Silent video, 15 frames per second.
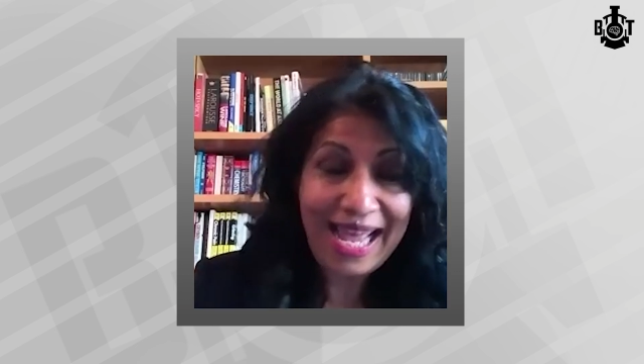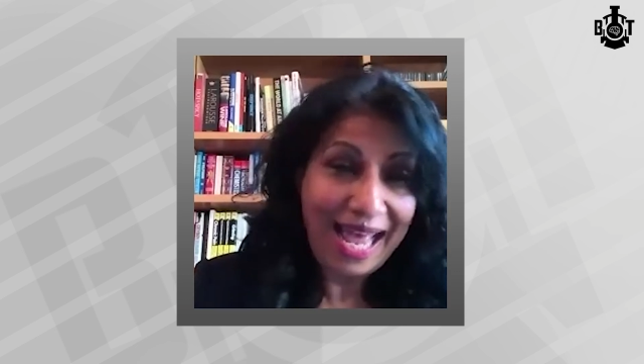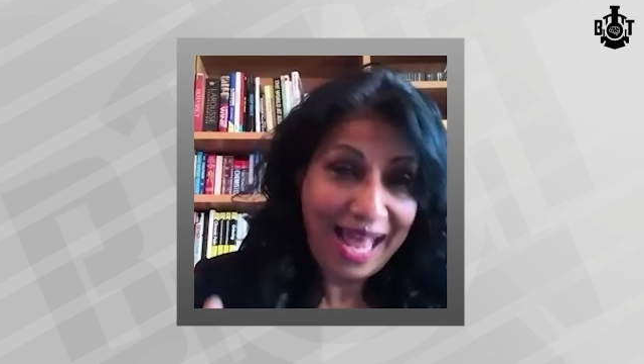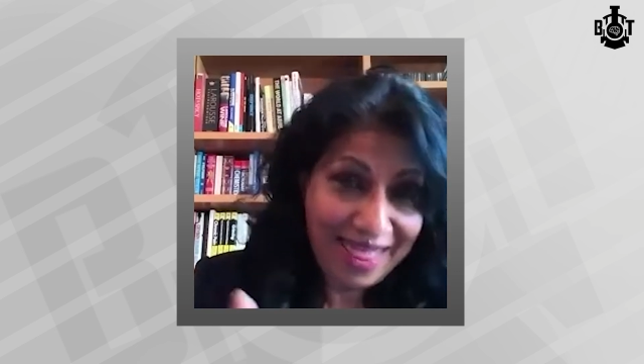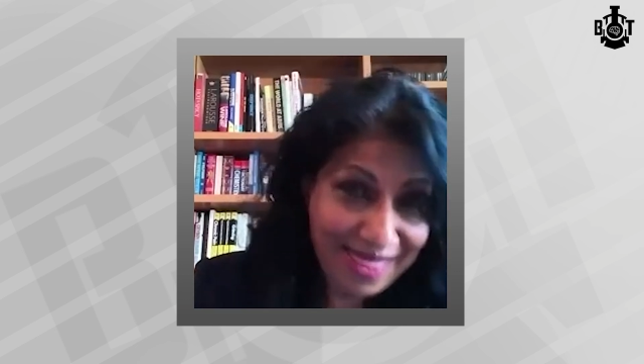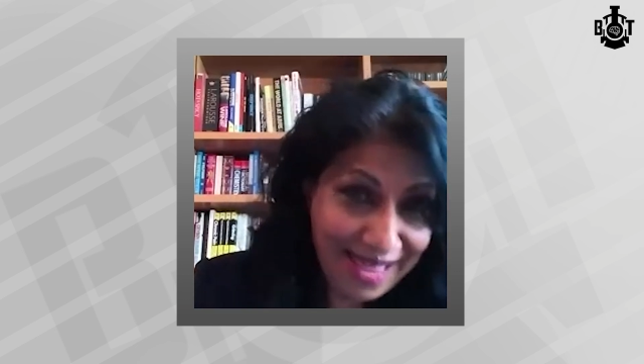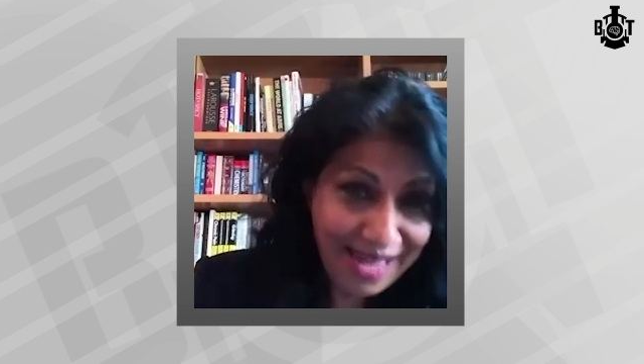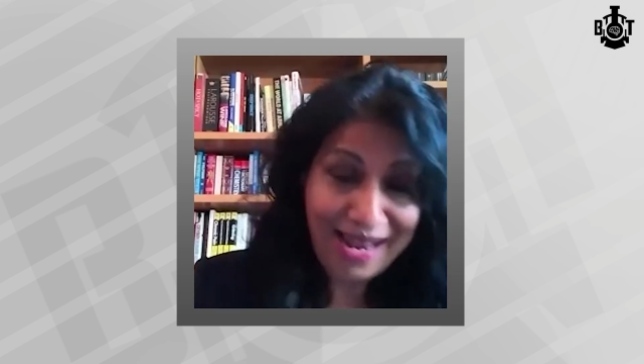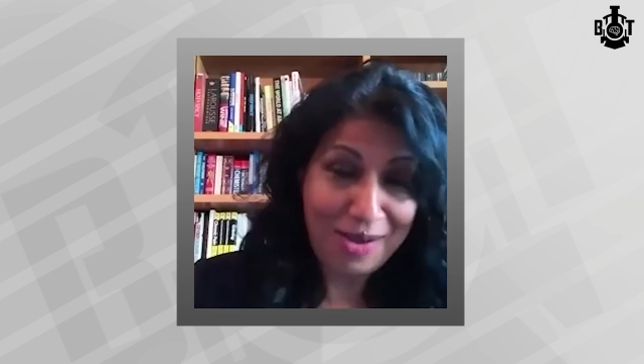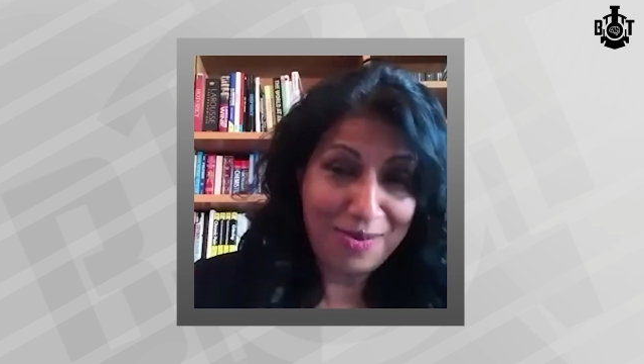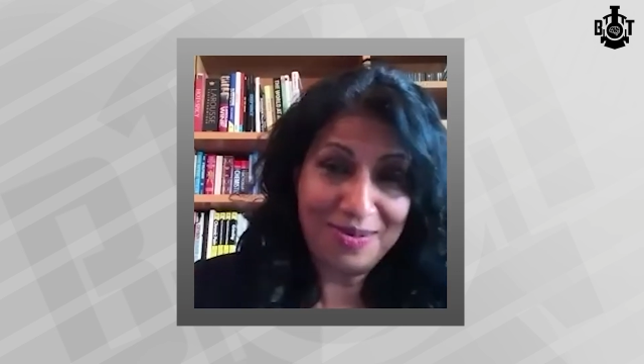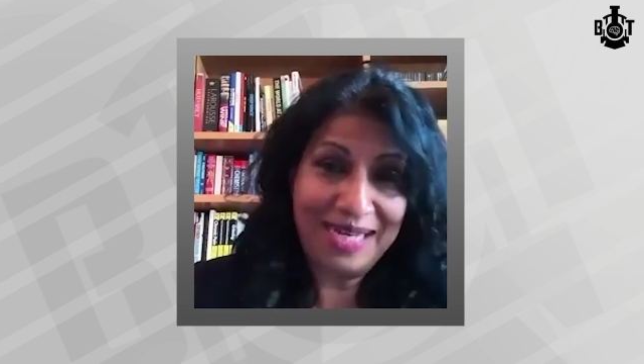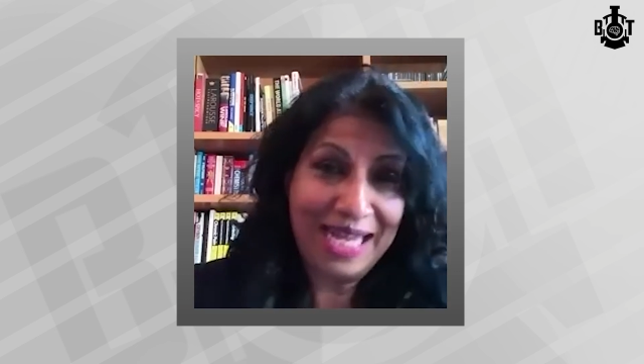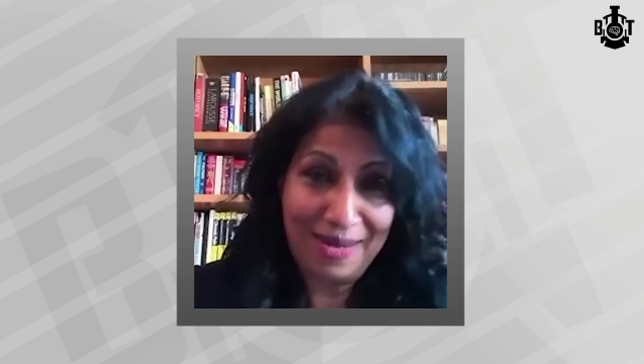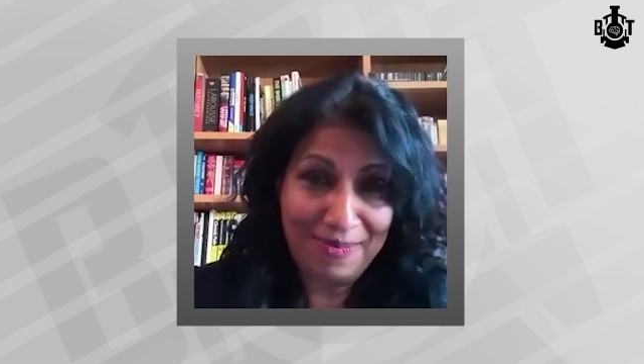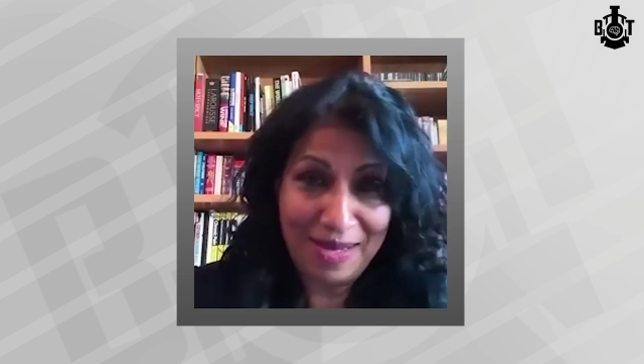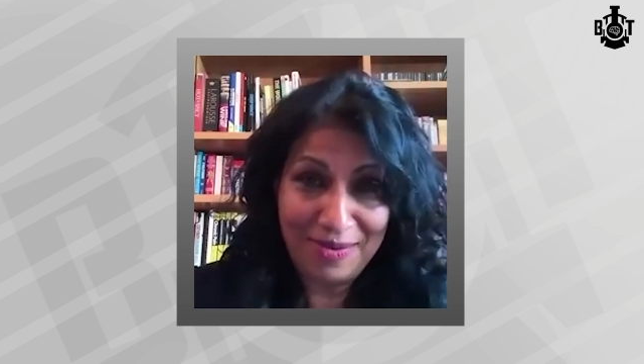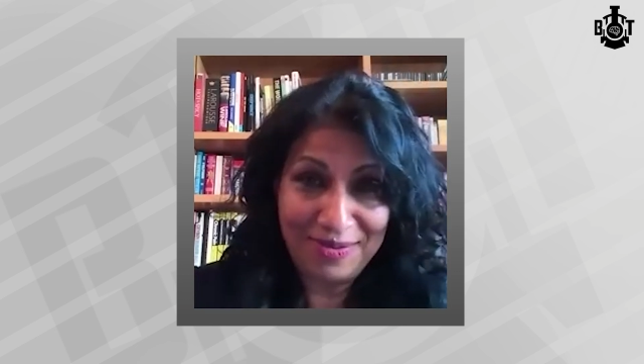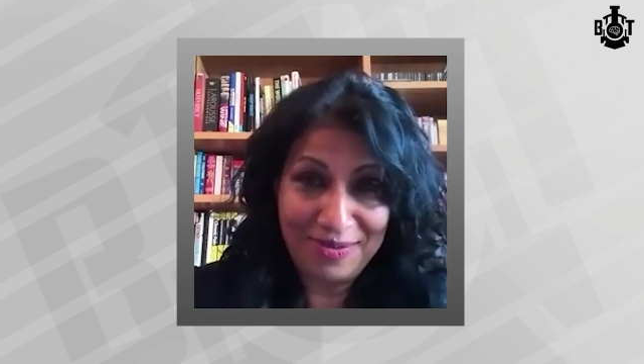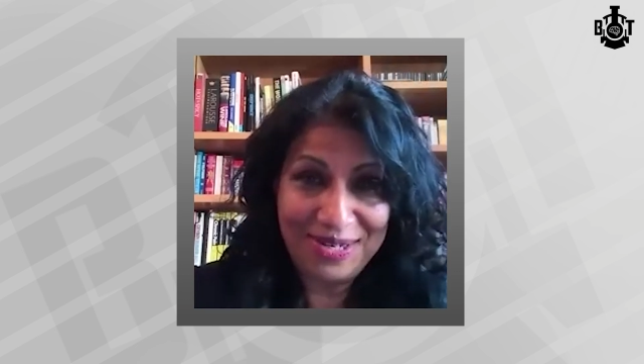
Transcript: And then I would tell them I was a